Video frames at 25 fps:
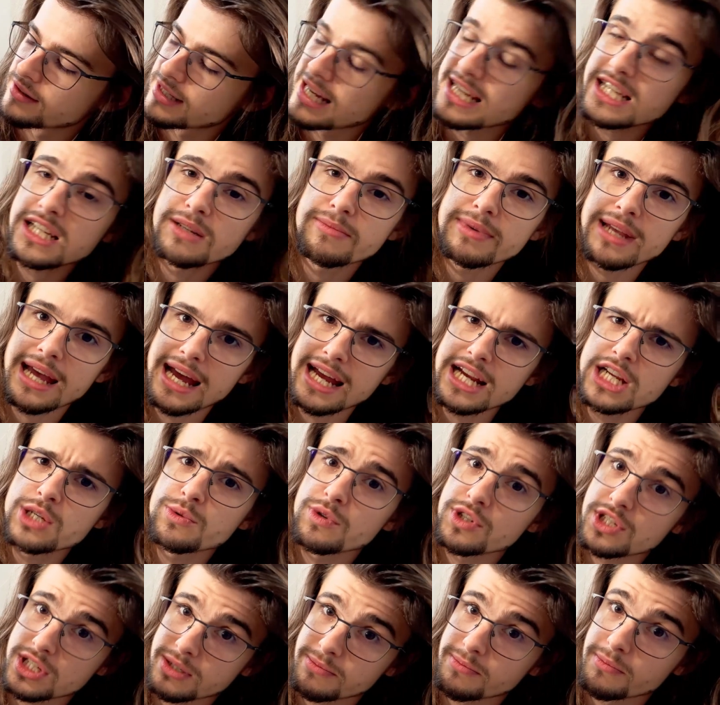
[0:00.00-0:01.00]
That's going to be
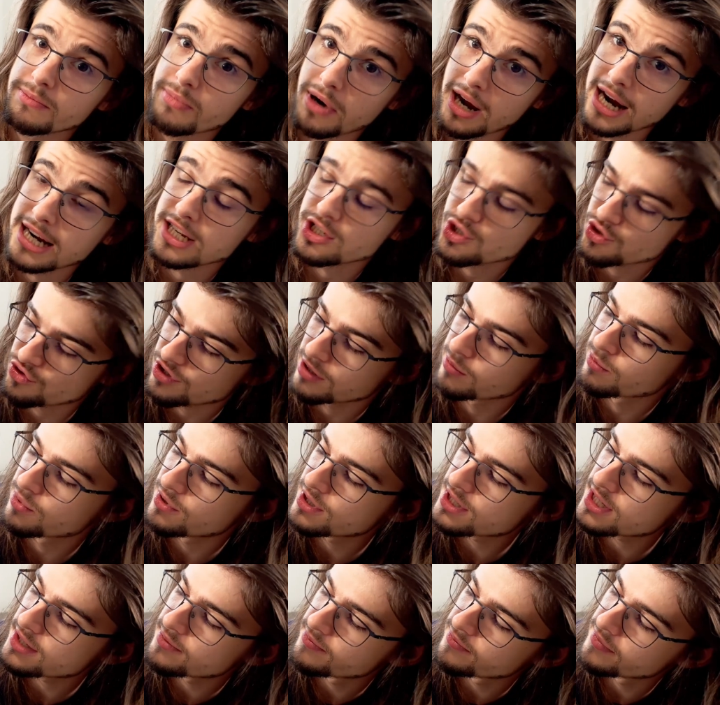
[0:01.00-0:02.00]
edged with some pine strip
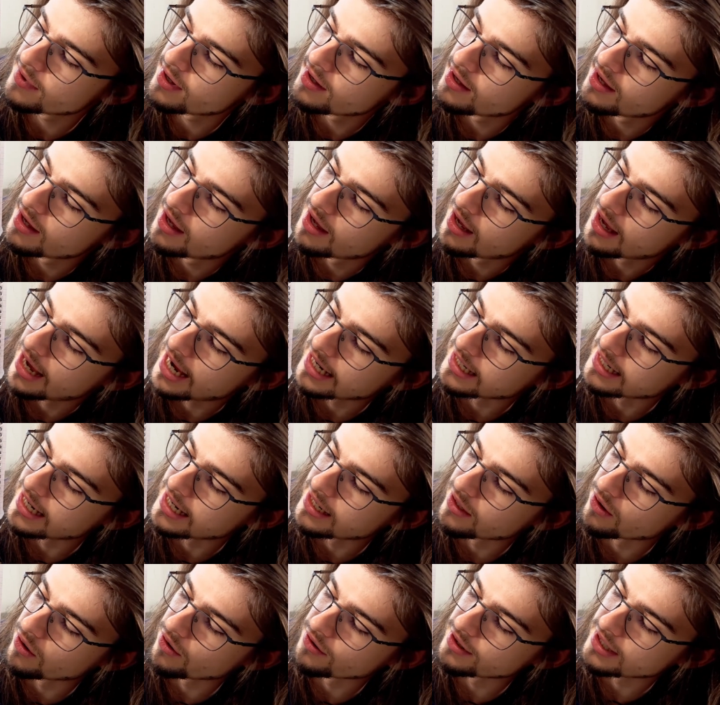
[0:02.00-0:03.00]
wood. And
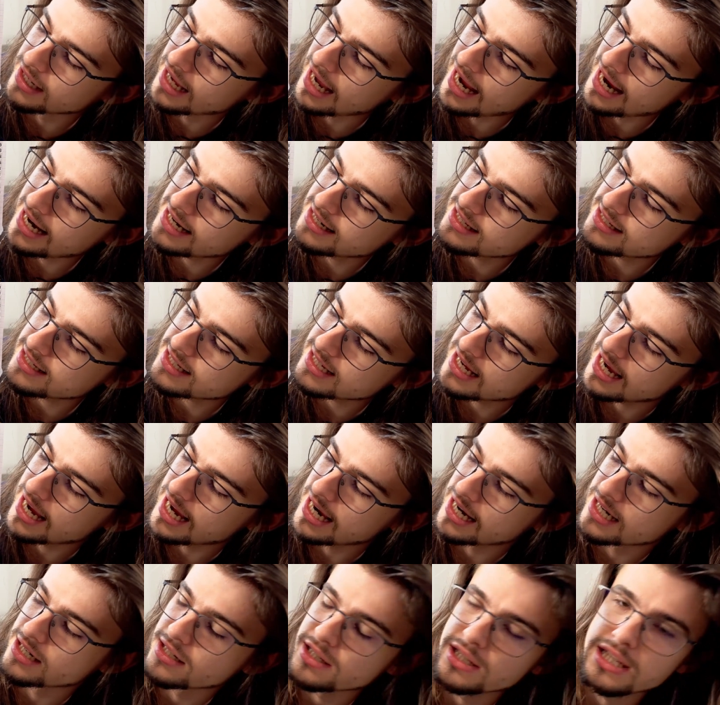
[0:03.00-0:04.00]
then on the ends
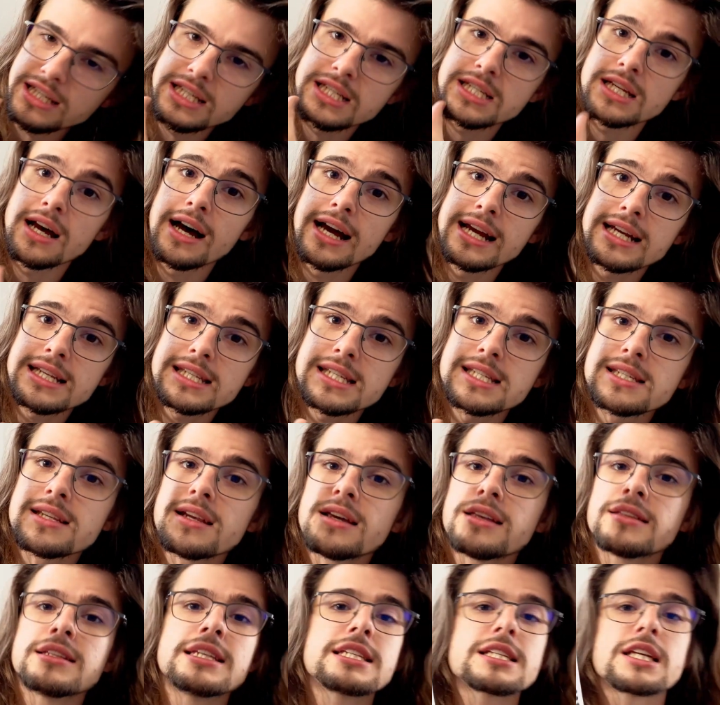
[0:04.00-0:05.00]
and the
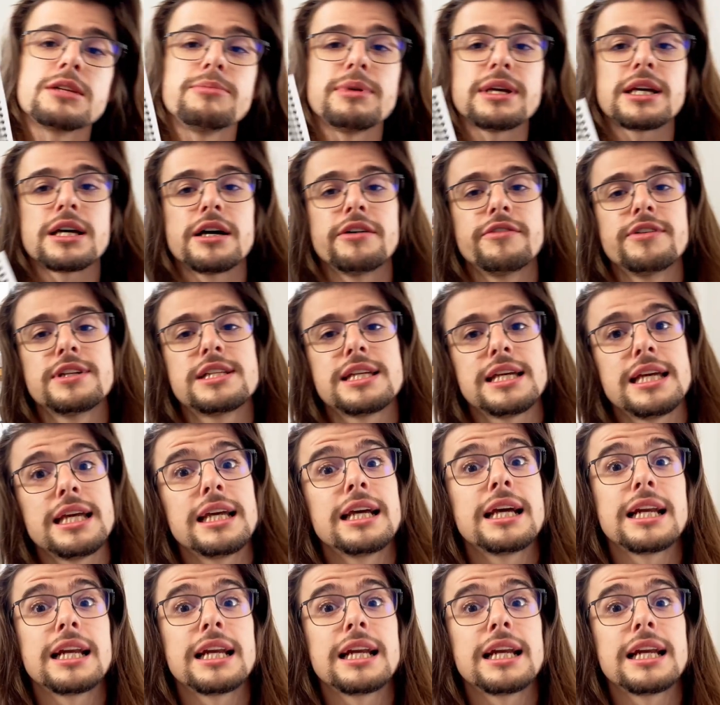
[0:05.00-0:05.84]
sides, it's going to be covered in